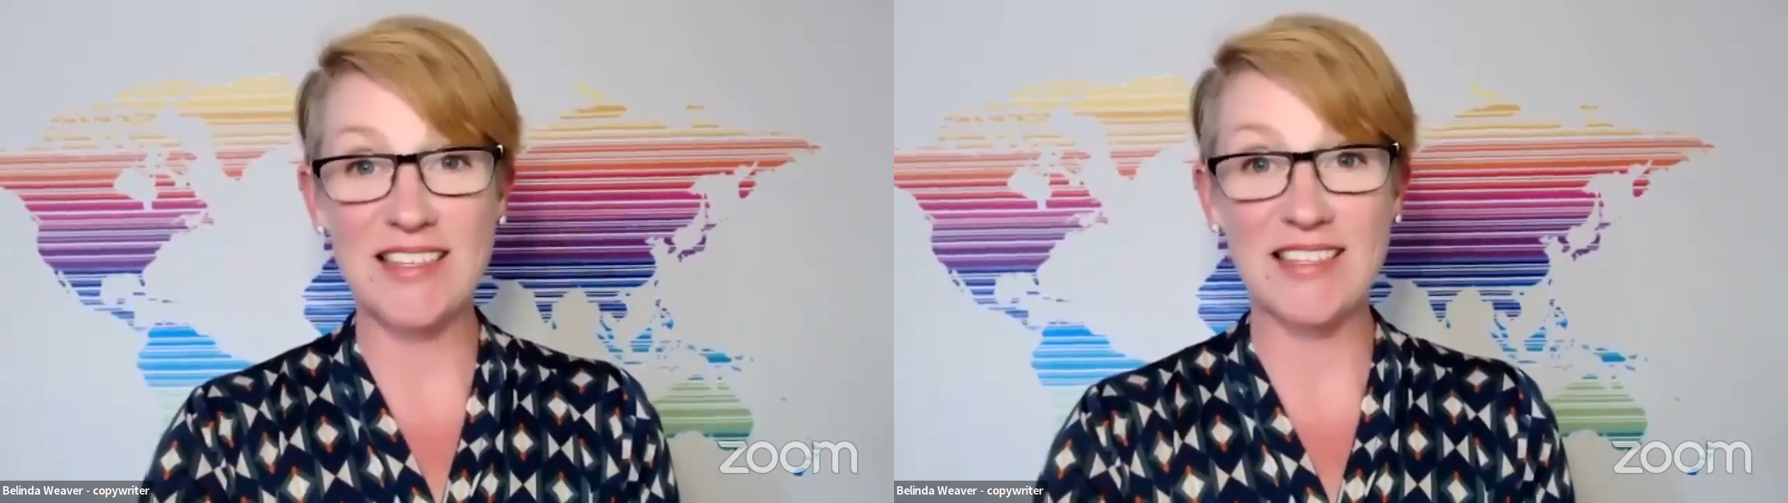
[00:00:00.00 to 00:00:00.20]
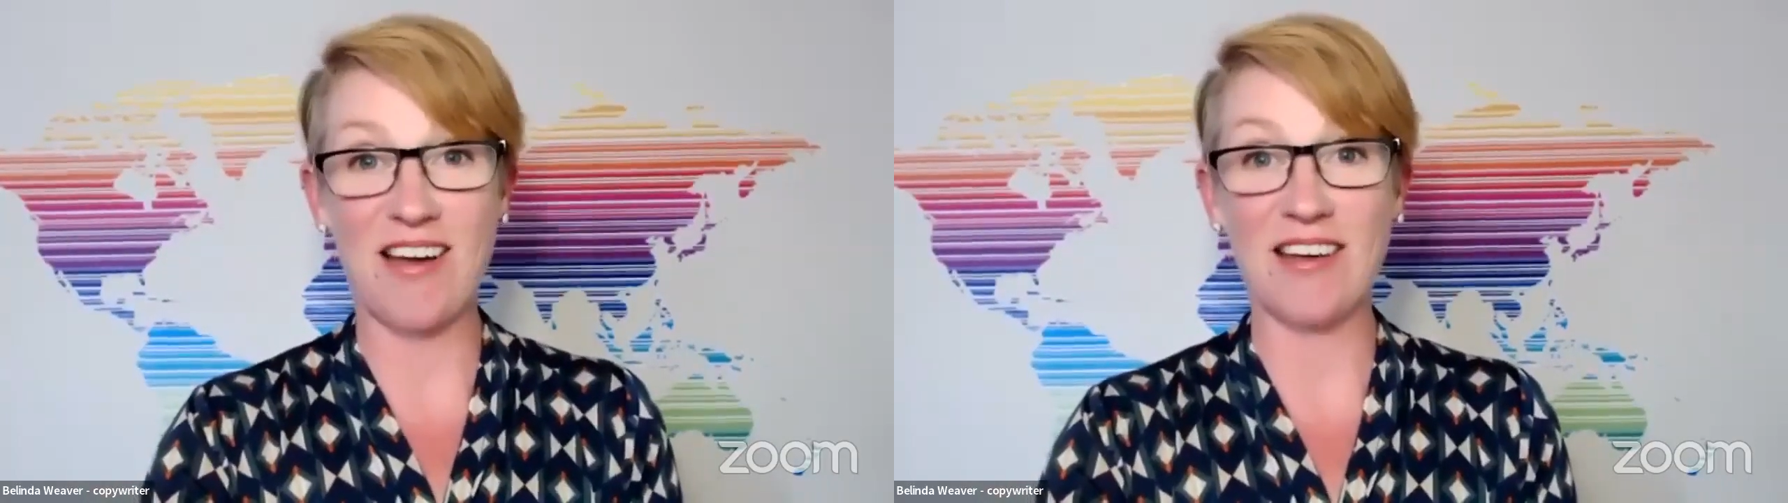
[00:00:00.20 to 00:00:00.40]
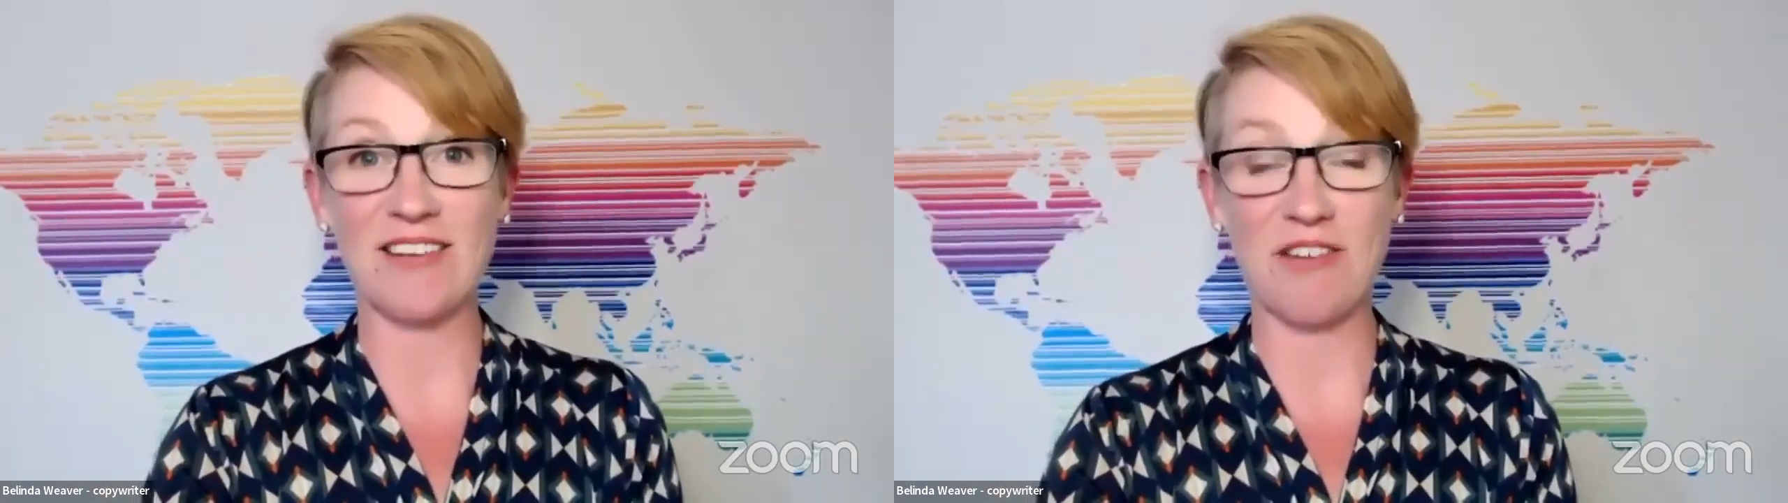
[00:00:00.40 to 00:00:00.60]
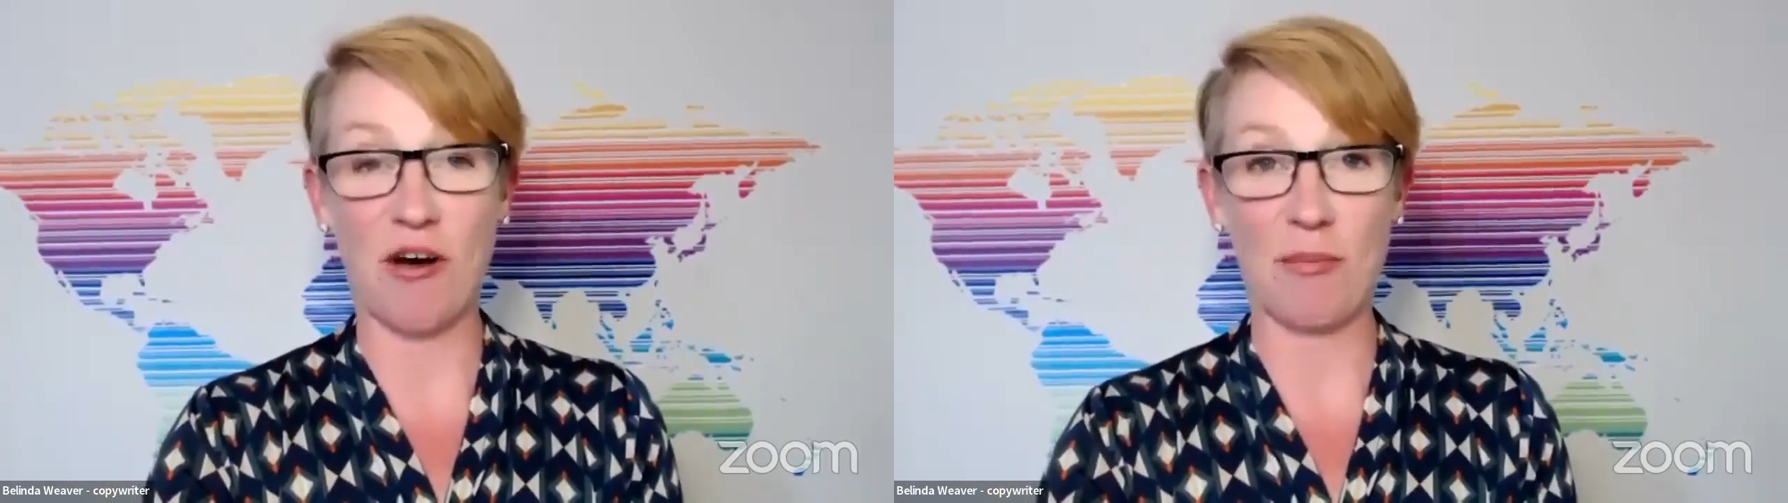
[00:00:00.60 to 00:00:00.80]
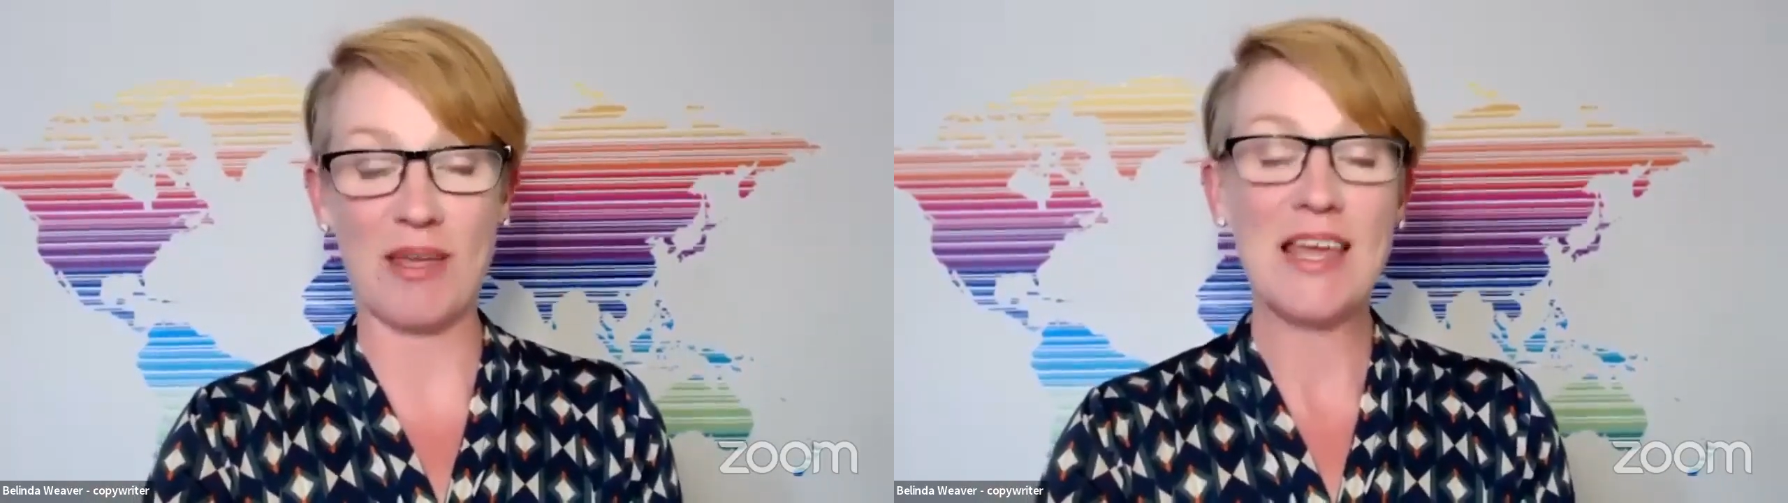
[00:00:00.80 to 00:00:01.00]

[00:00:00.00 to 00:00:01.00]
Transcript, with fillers: kind of copy.